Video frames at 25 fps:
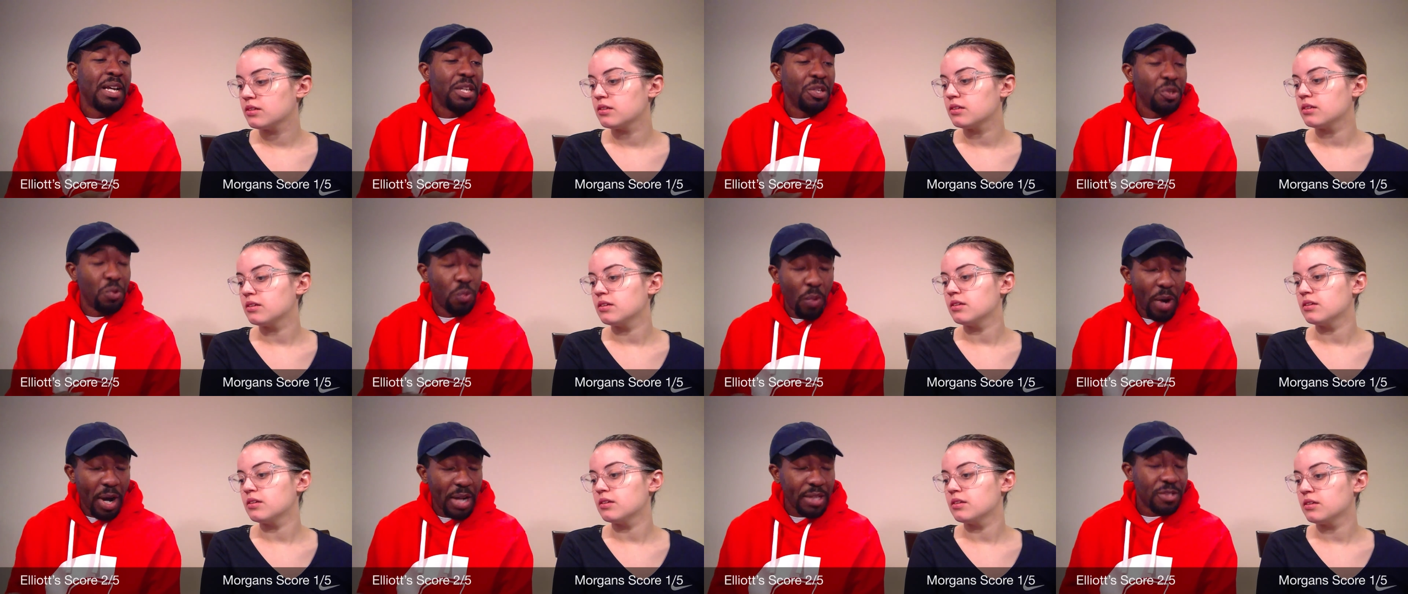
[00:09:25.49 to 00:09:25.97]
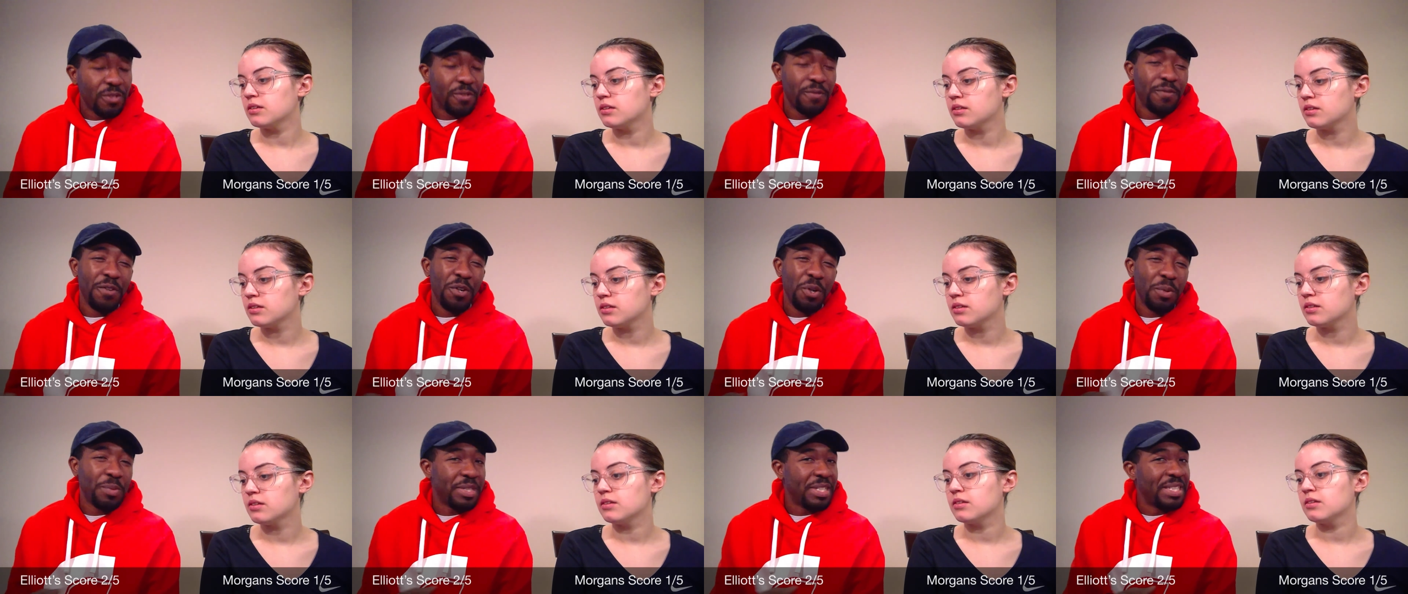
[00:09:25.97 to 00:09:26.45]
Speaker 1: You watch the
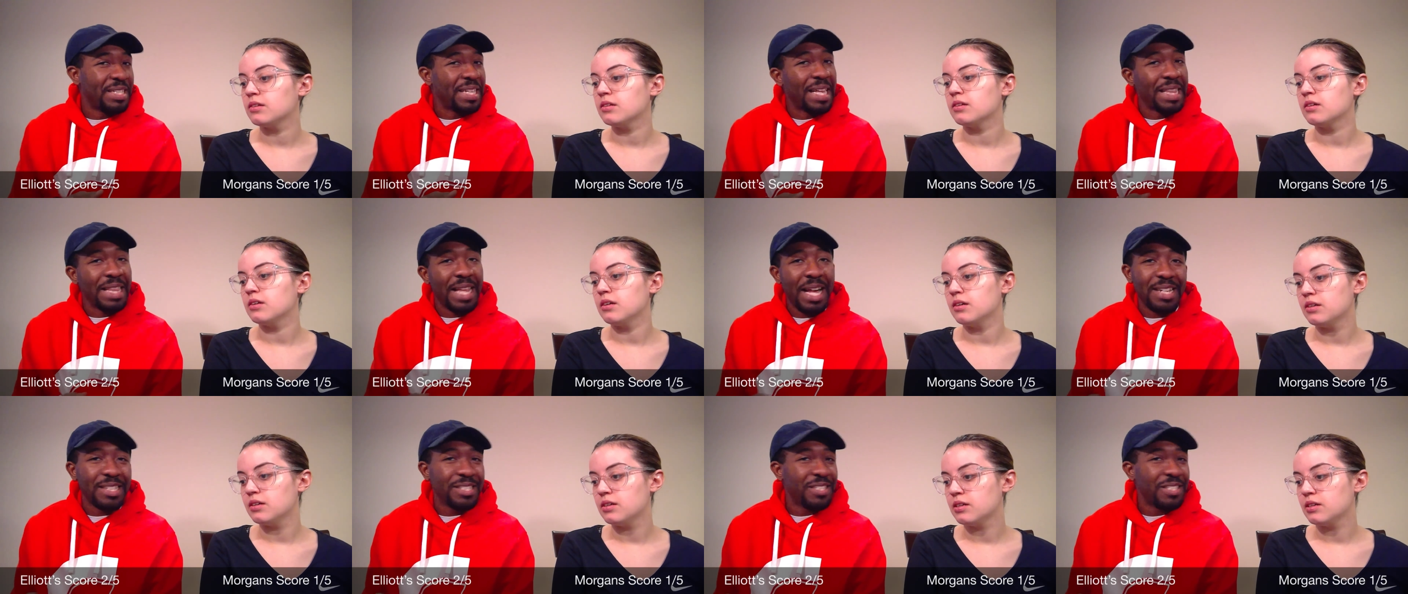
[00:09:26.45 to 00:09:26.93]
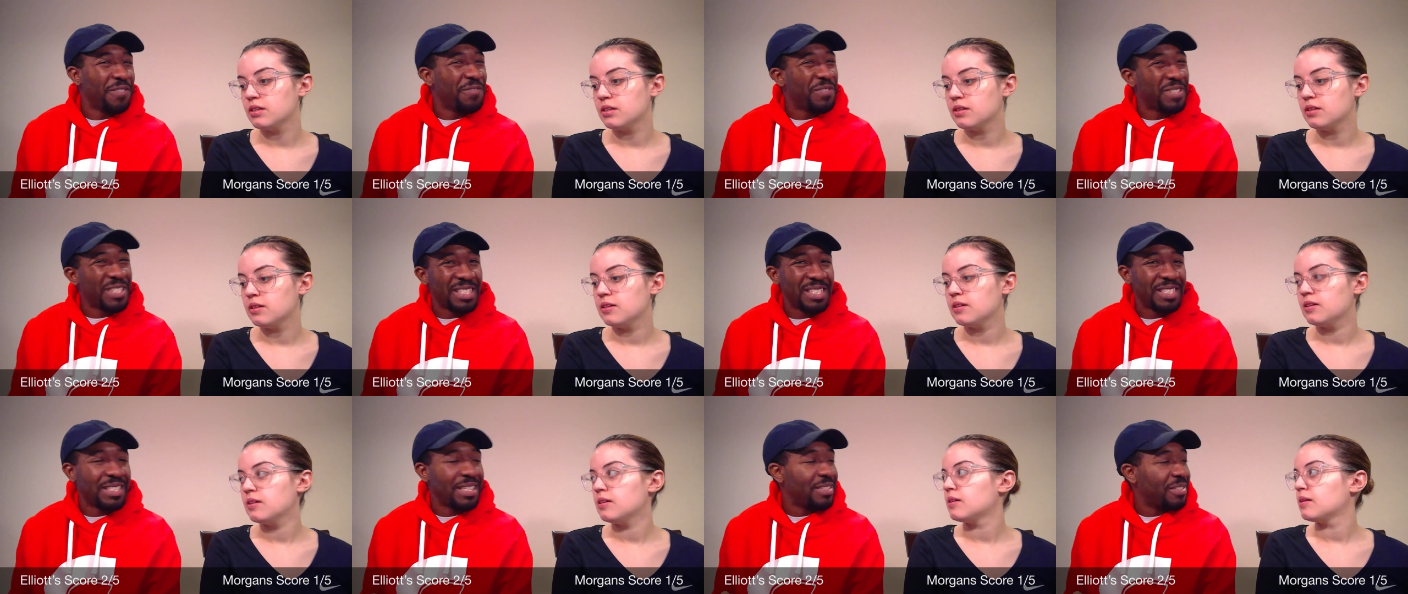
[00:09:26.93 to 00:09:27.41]
films and a lot of stuff
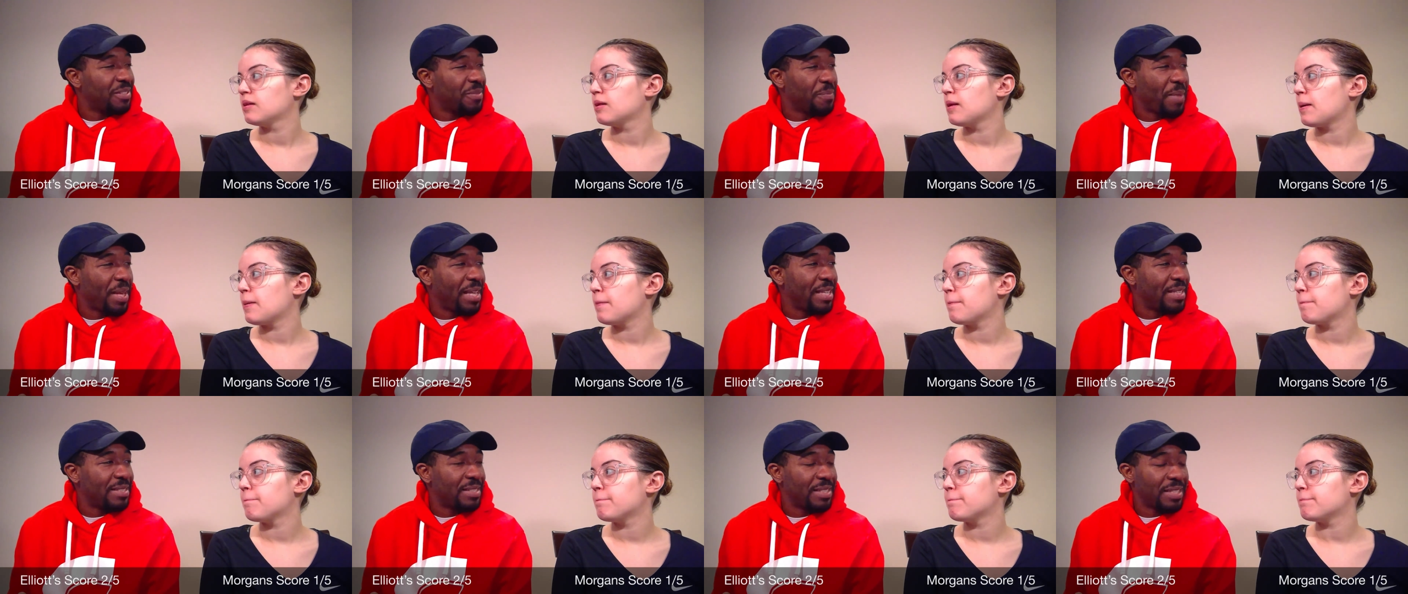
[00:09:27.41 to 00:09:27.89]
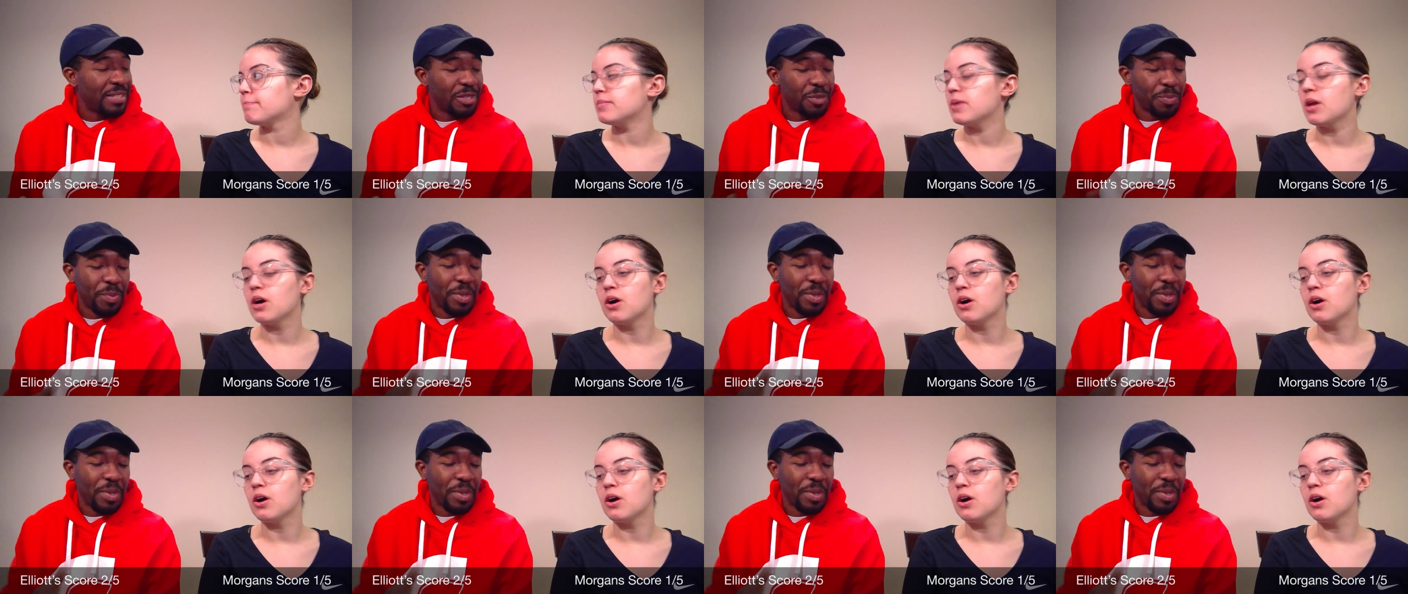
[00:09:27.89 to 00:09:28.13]
just doesn't make sense.